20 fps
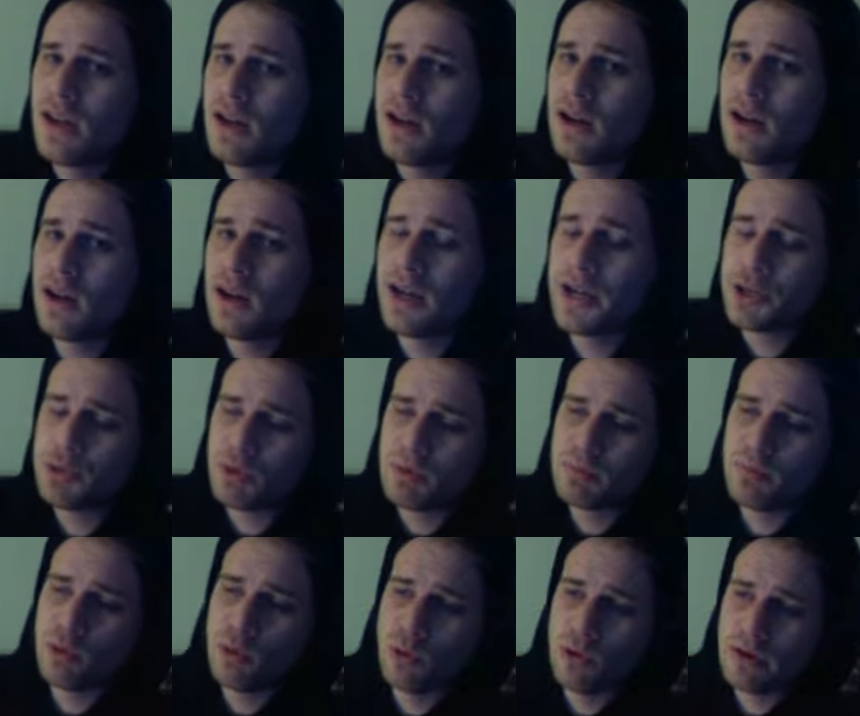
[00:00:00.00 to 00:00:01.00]
He
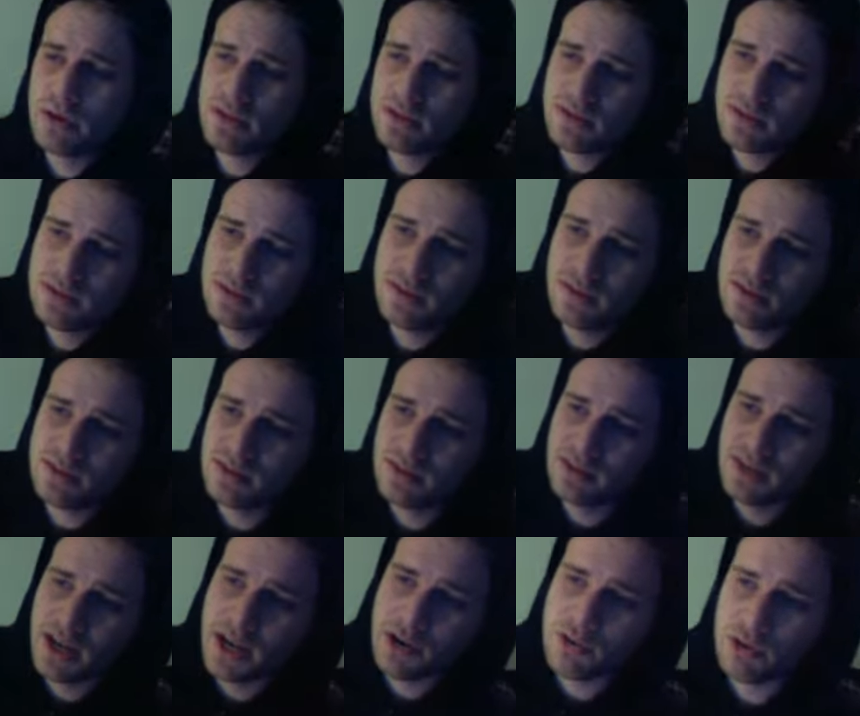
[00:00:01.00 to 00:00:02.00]
reports the
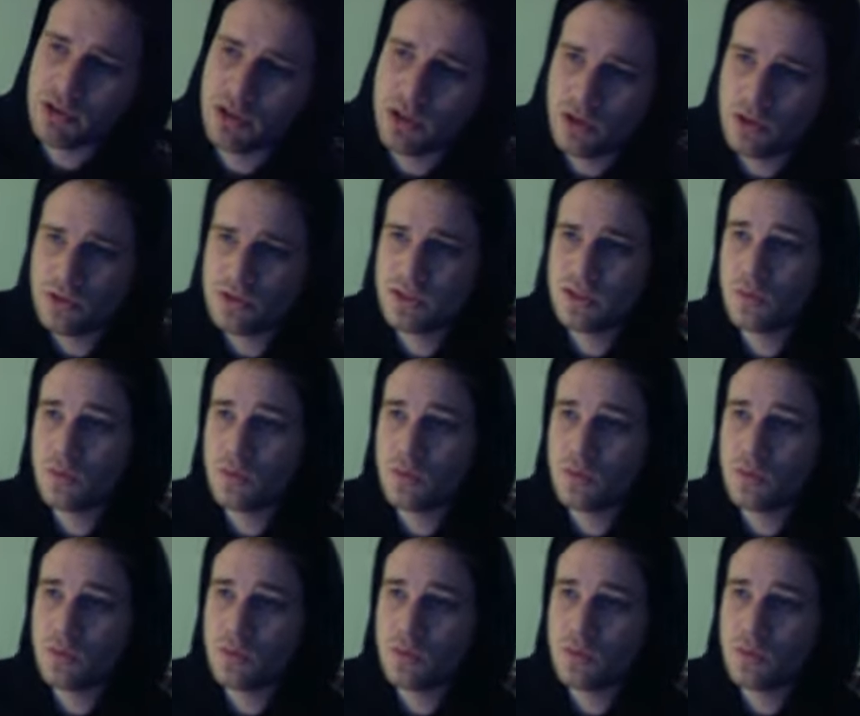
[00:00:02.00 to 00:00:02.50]
scenarios